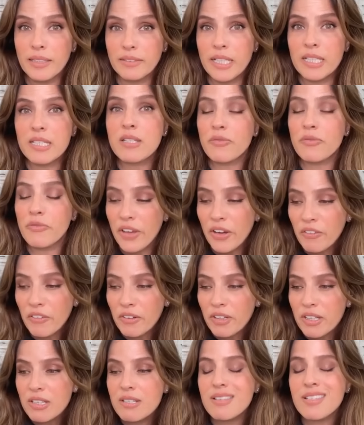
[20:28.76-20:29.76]
It's
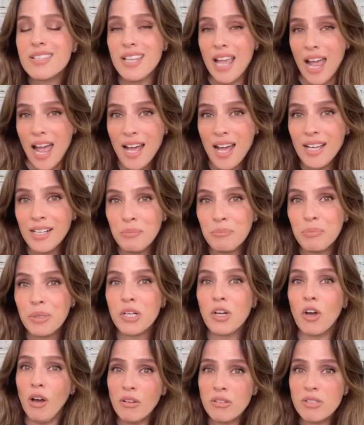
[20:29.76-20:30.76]
very sad, but
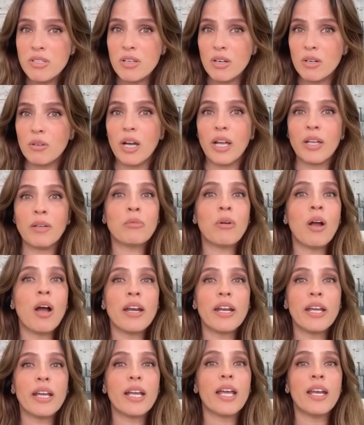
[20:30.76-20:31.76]
also
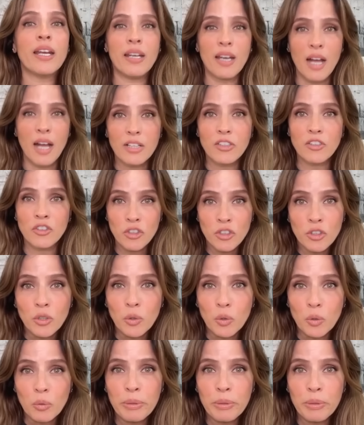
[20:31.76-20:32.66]
ironic and not new,